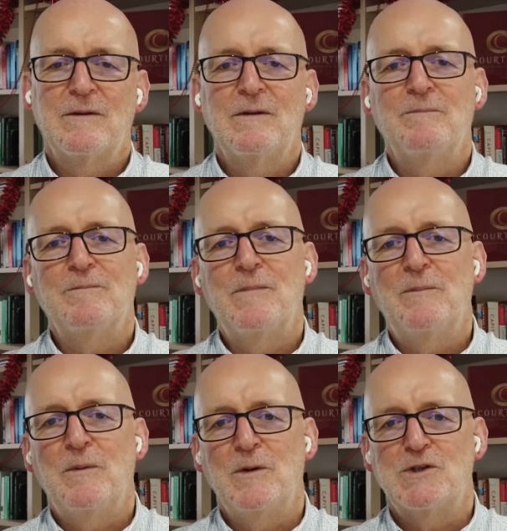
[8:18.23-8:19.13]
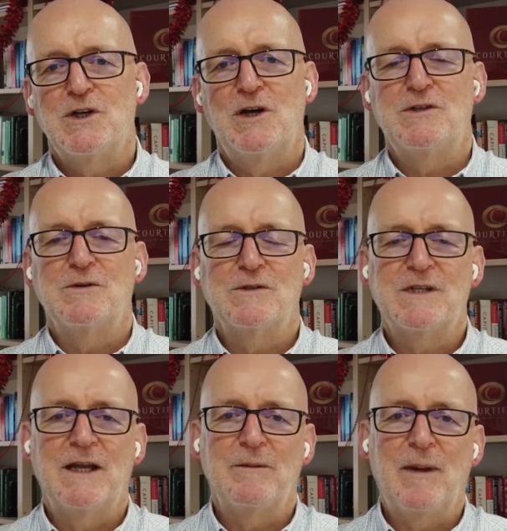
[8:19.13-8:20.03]
you remember what Churchill
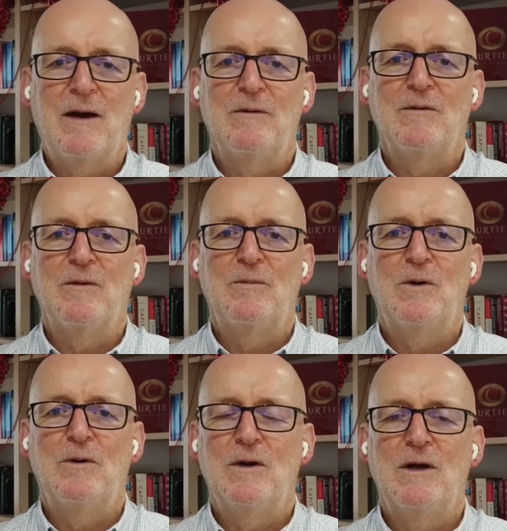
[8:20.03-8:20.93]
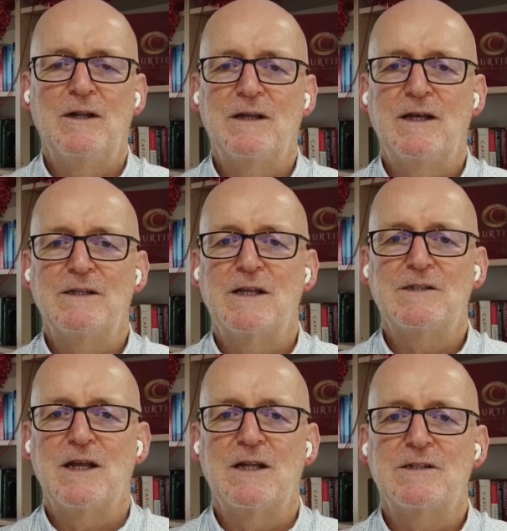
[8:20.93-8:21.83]
said about the war early days.
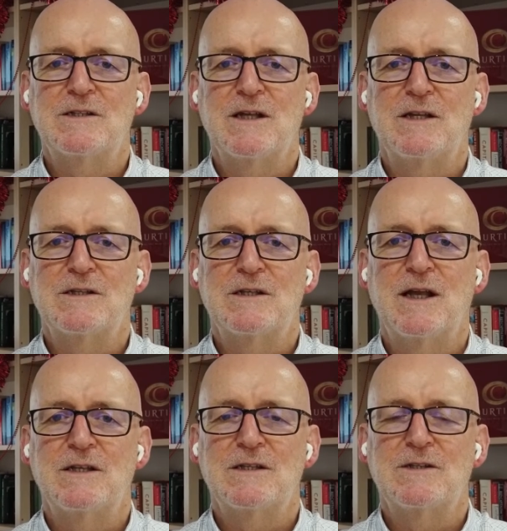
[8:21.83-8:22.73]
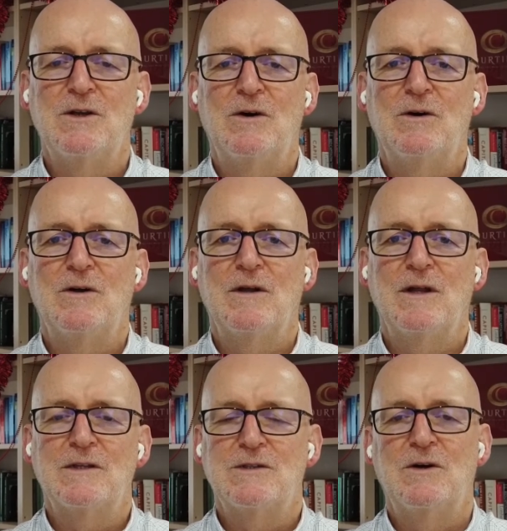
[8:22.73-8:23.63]
It's not
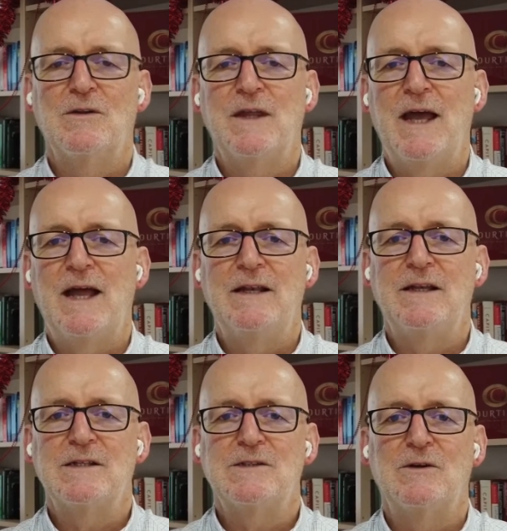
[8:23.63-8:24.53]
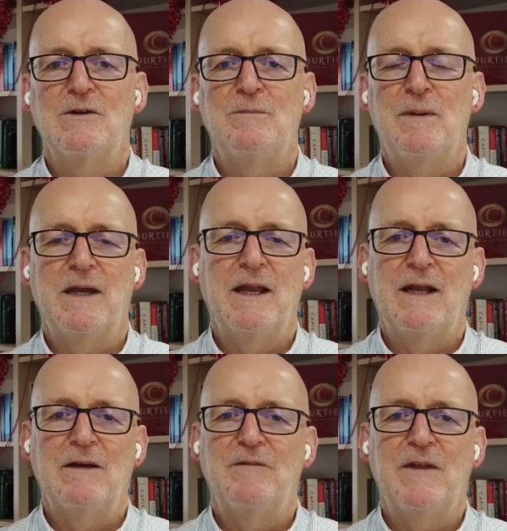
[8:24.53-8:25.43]
the end. It's not the
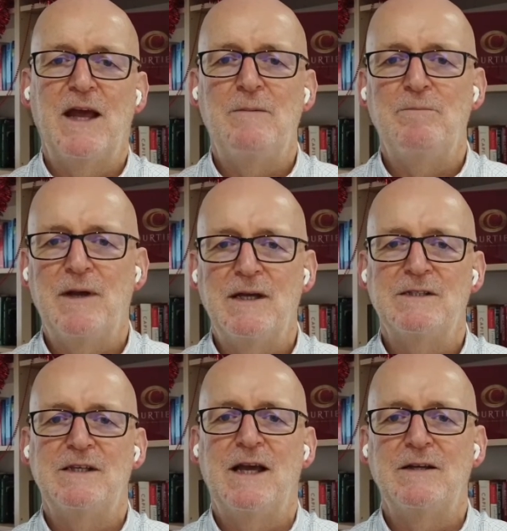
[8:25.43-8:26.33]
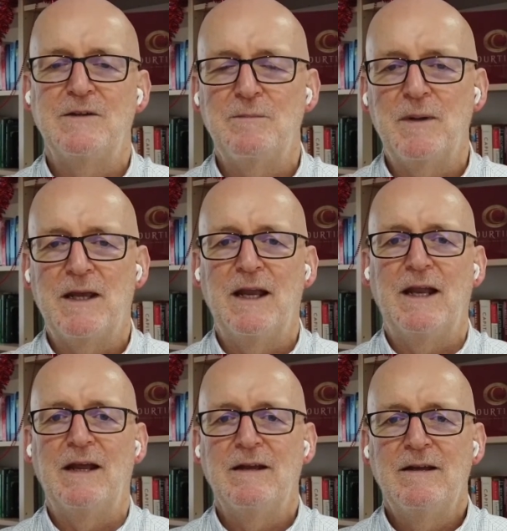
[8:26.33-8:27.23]
beginning of the end, but is the end of the
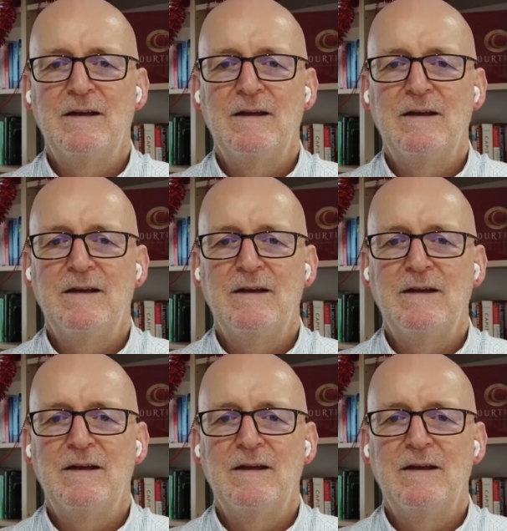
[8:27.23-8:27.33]
beginning.